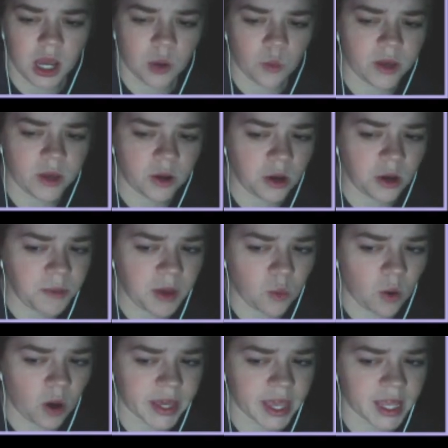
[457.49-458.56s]
We could be
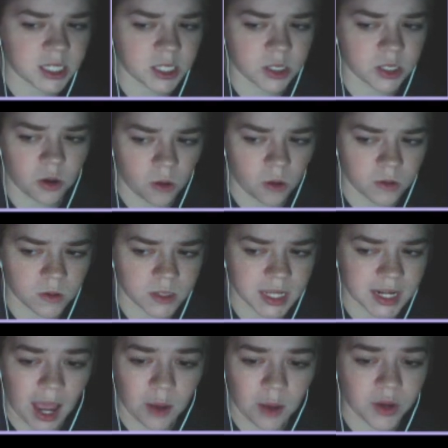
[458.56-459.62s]
walking in circles,
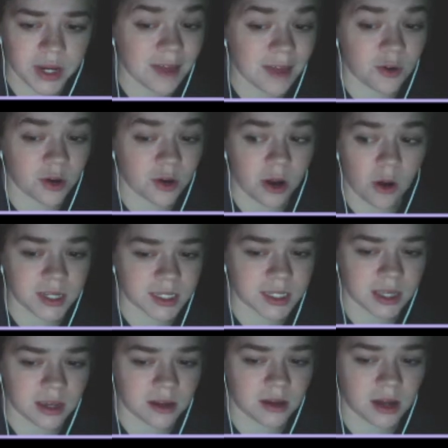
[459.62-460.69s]
and I would never notice
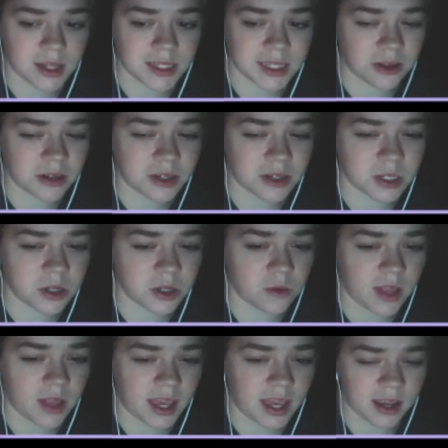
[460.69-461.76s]
it until it is too
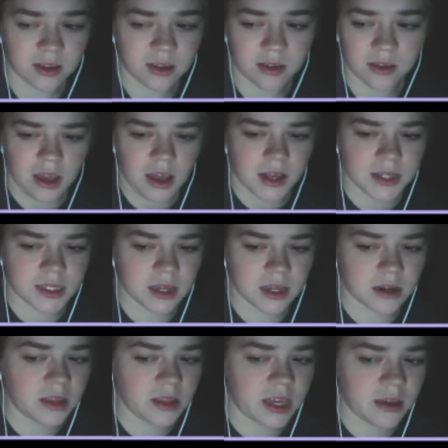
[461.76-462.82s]
late.
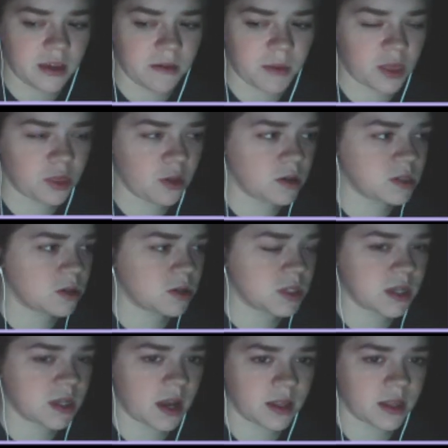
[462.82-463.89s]
Suddenly, my thoughts are
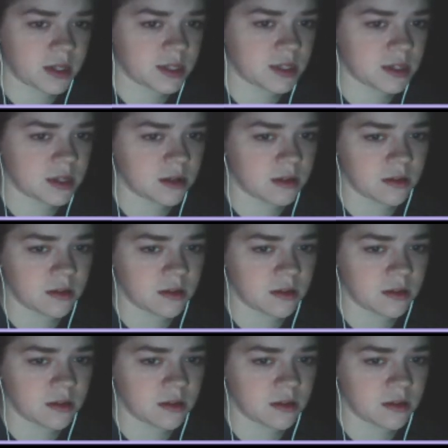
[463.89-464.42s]
silenced.